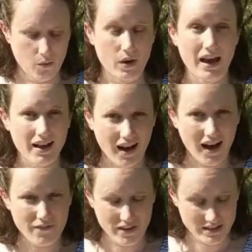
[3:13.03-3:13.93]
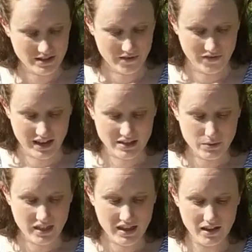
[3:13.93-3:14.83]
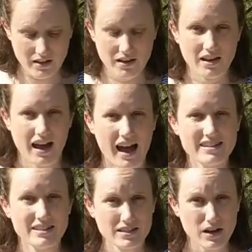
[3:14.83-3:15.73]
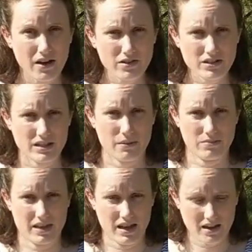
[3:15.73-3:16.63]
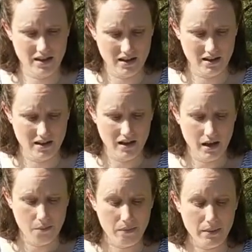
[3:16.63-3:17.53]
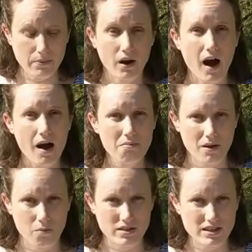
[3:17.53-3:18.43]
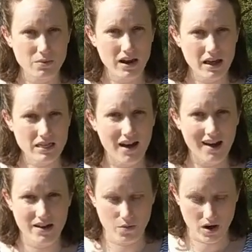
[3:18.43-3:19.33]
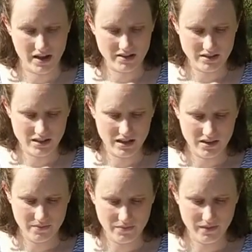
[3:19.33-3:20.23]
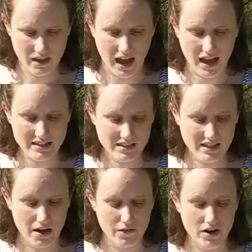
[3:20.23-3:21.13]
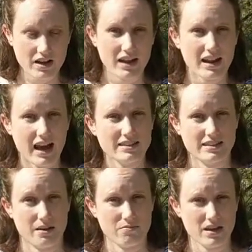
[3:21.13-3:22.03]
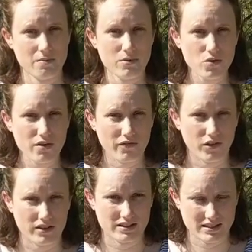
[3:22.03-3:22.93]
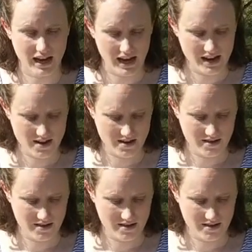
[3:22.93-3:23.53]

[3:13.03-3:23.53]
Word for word: When I got face to face with it, I discovered something. My problem wasn't what I thought it was. I discovered it had something beautiful inside.